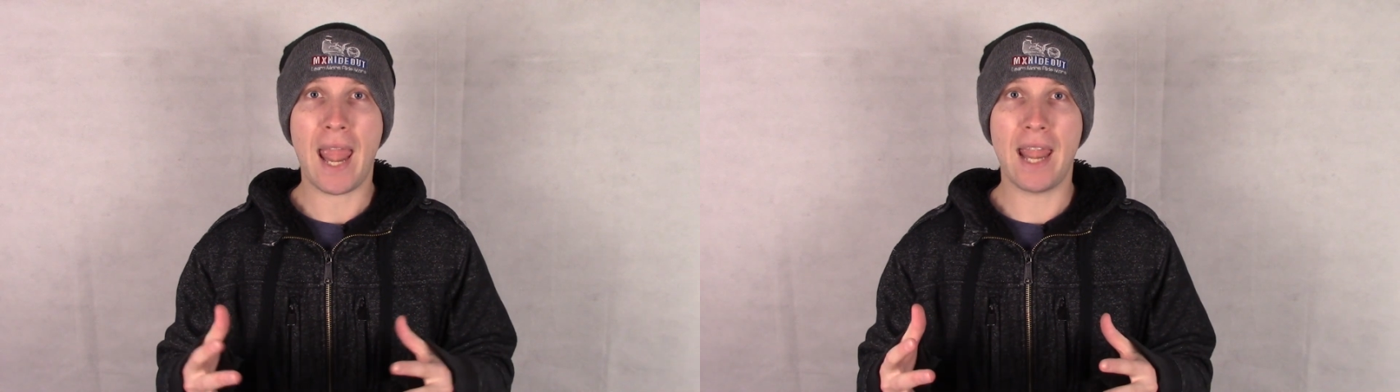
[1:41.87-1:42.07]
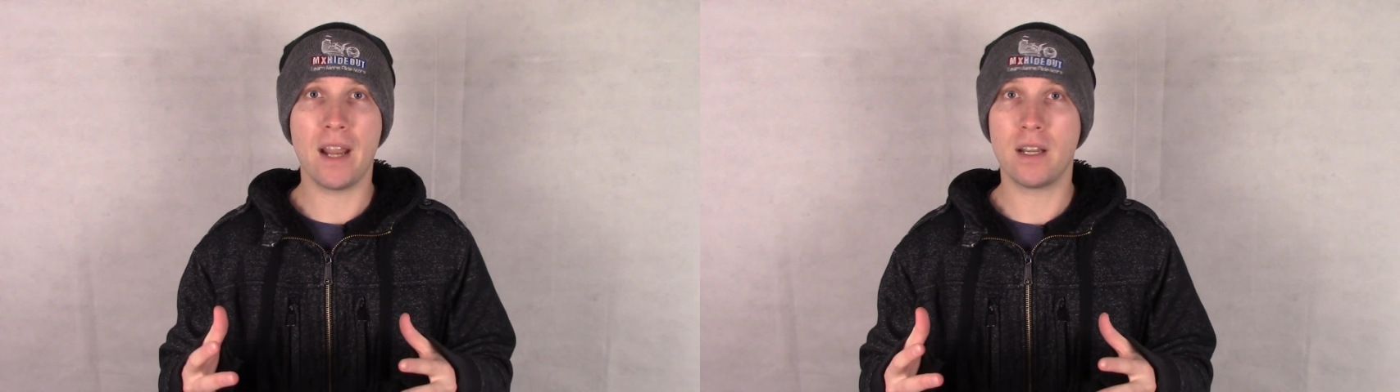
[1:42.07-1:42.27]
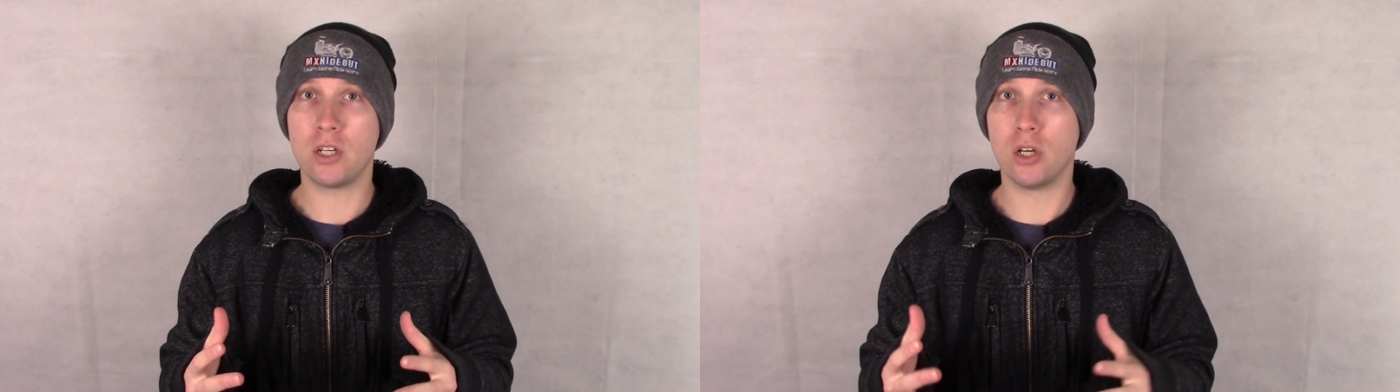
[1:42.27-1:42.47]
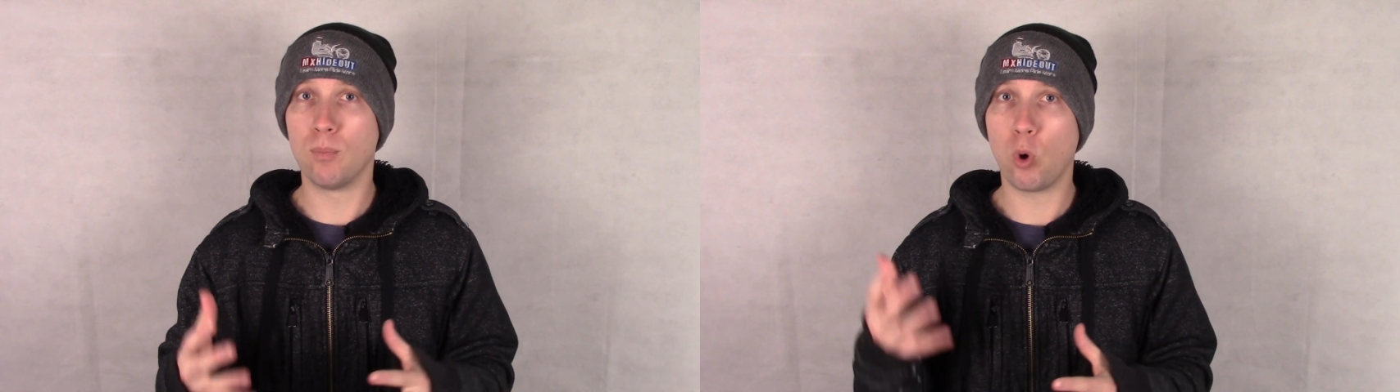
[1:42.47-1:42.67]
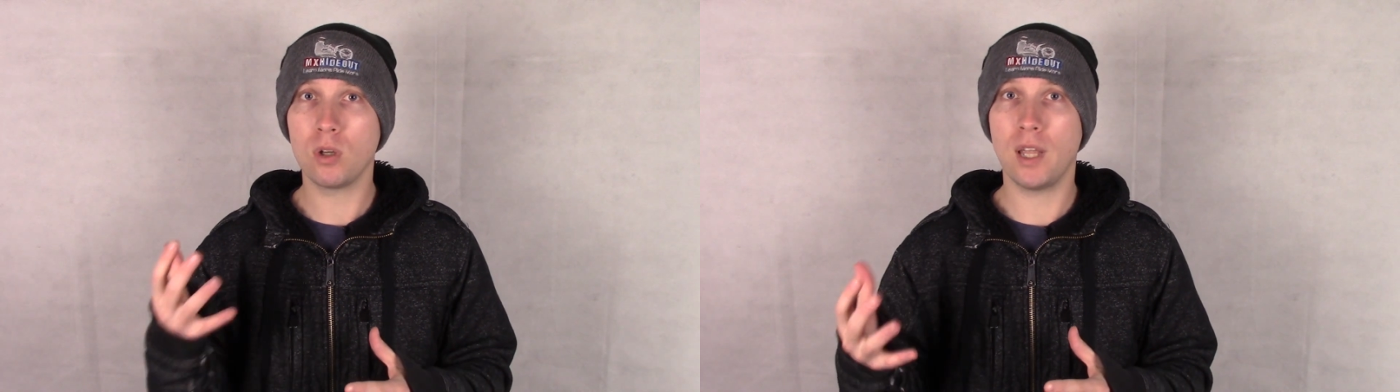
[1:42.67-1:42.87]
and you're
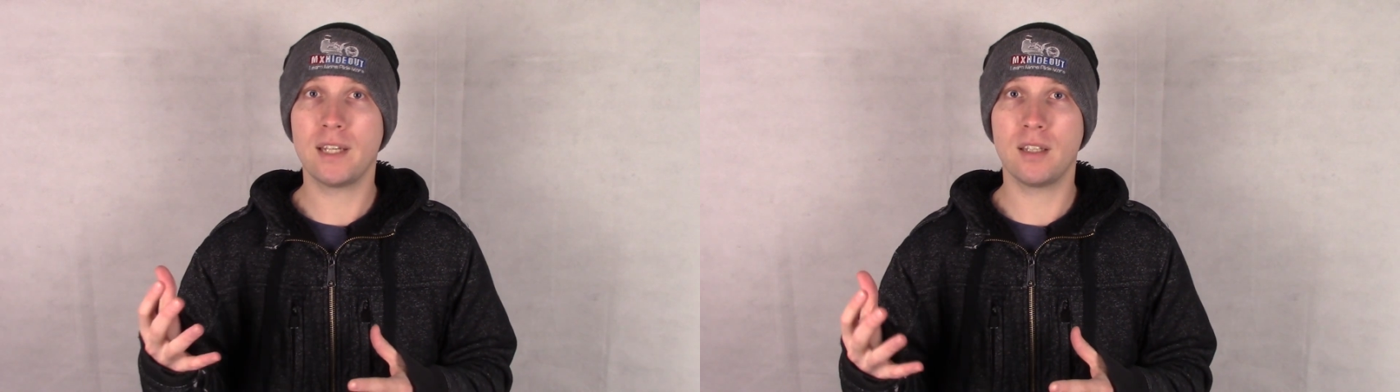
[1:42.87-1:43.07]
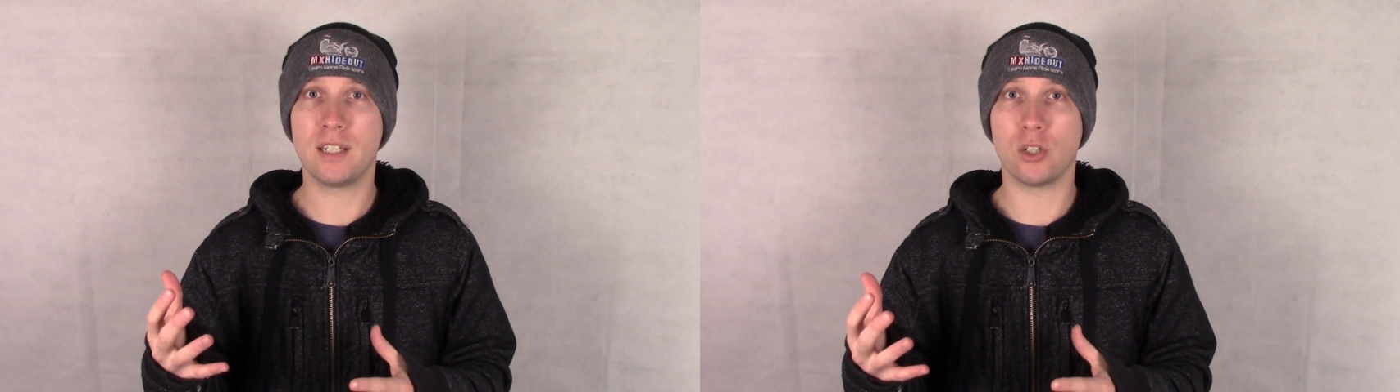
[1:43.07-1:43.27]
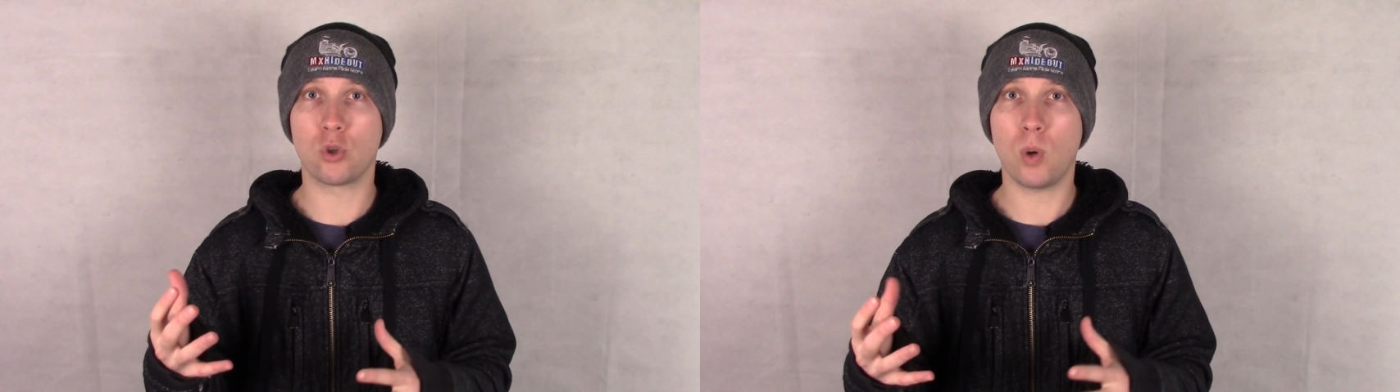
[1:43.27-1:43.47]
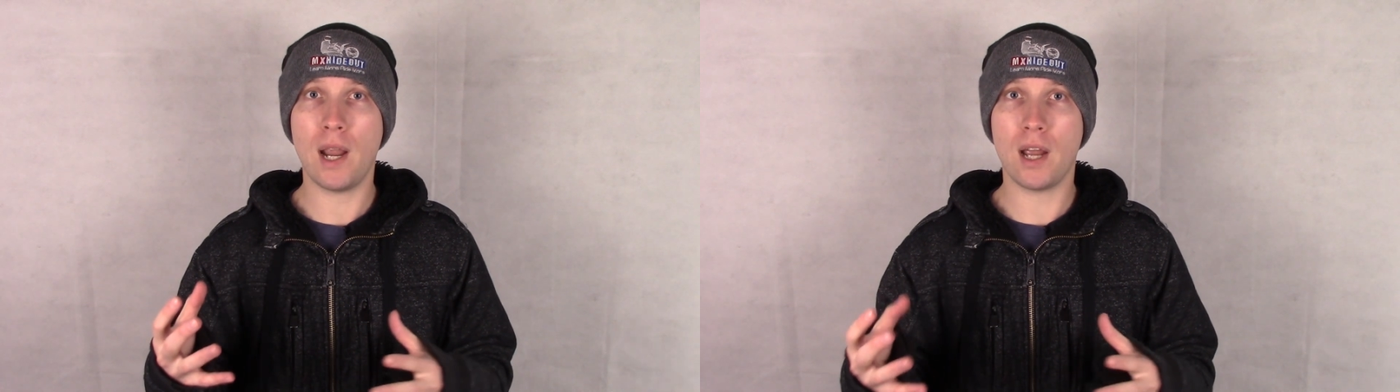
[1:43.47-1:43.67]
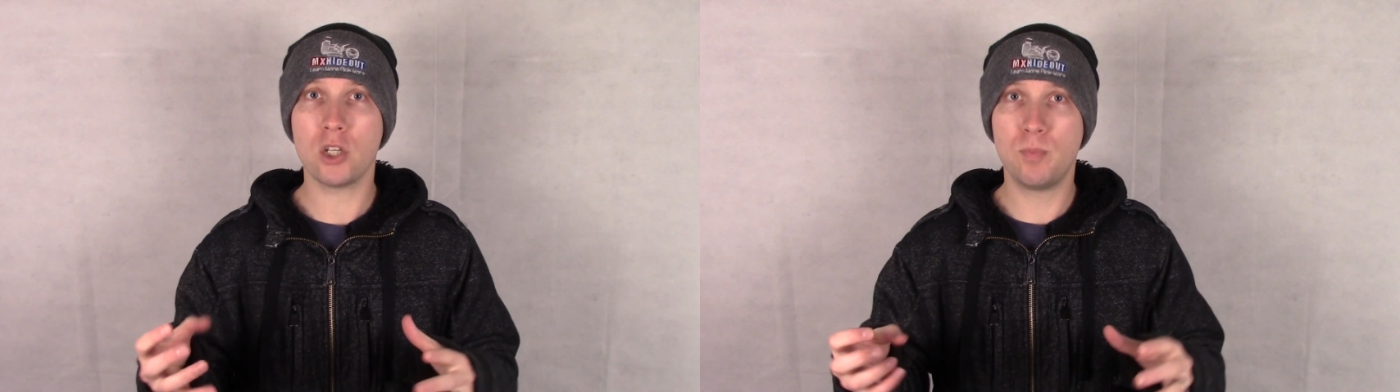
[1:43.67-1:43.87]
more likely to
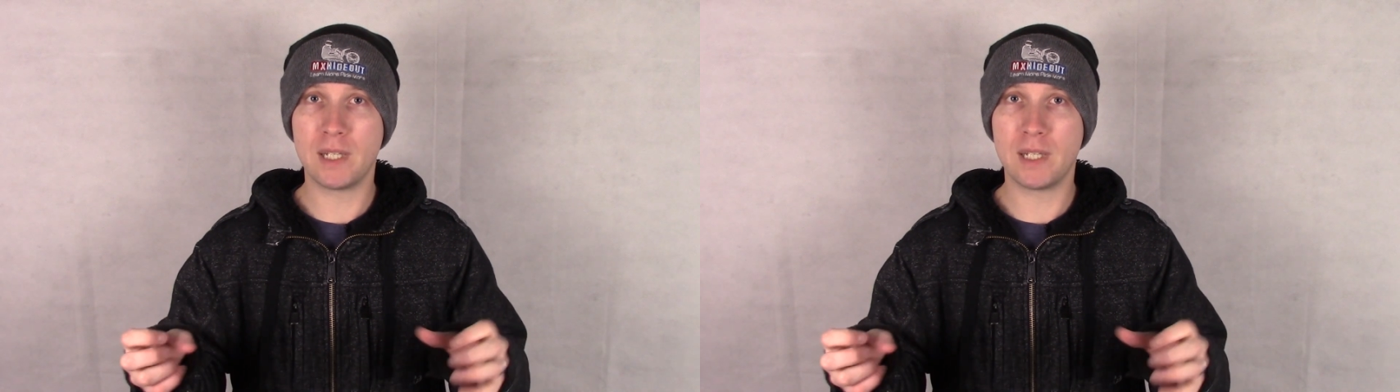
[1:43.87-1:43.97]
crash